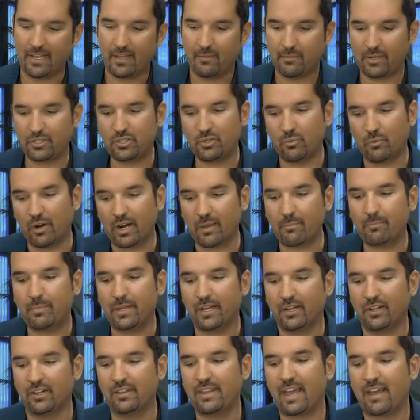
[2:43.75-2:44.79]
But you want to
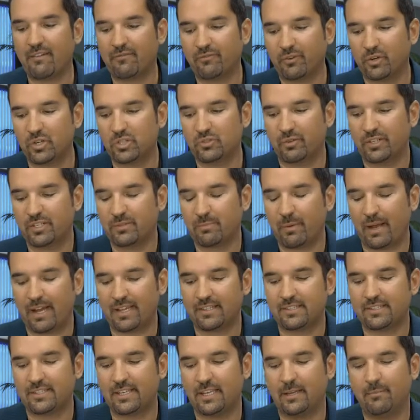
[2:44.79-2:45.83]
build that first
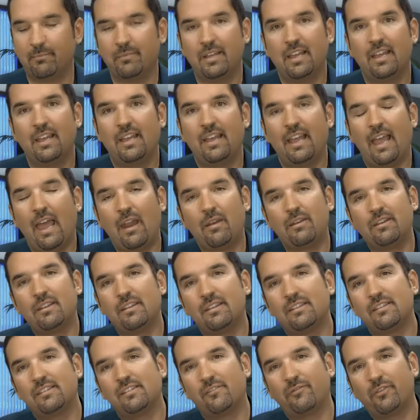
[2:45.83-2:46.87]
response team. And
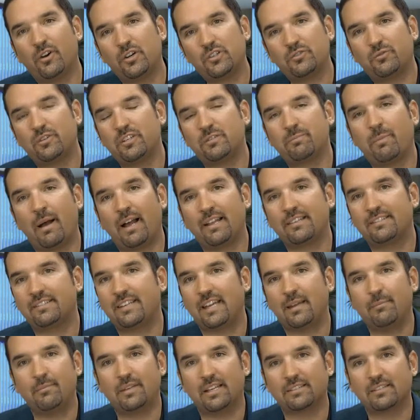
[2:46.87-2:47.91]
the first response
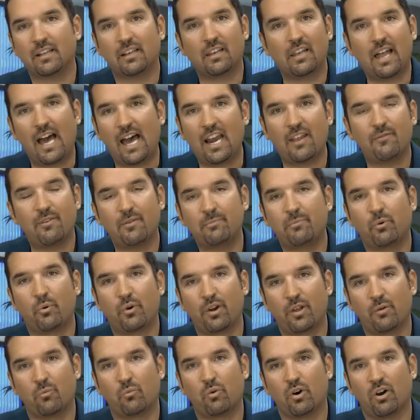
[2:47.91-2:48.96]
team does a lot of
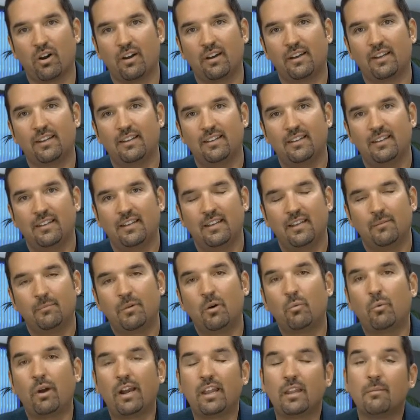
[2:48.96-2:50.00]
important work.
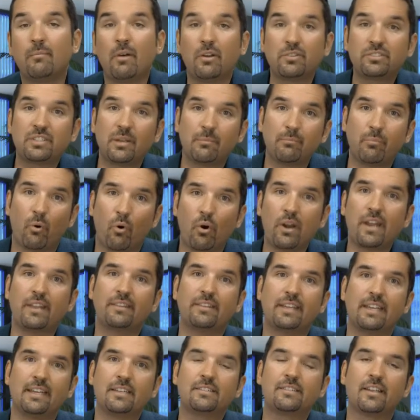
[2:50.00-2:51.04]
But one of the most important
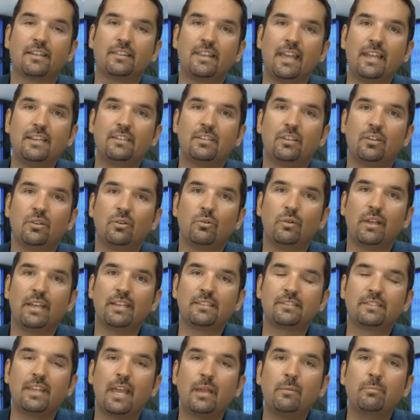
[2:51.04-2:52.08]
things that they do
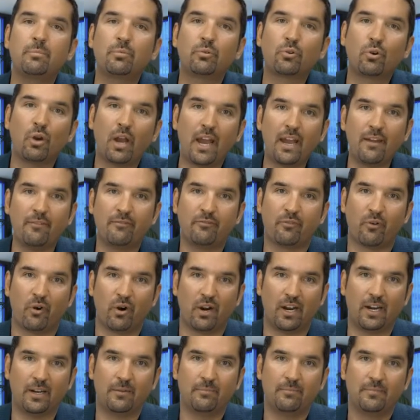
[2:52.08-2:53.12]
is they pray
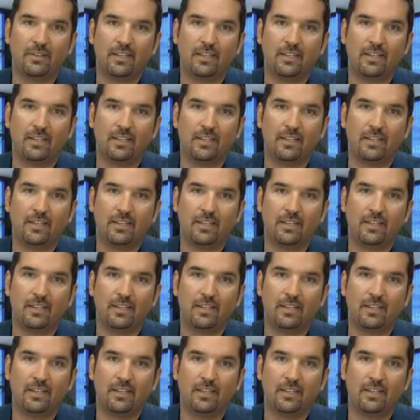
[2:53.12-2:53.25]
for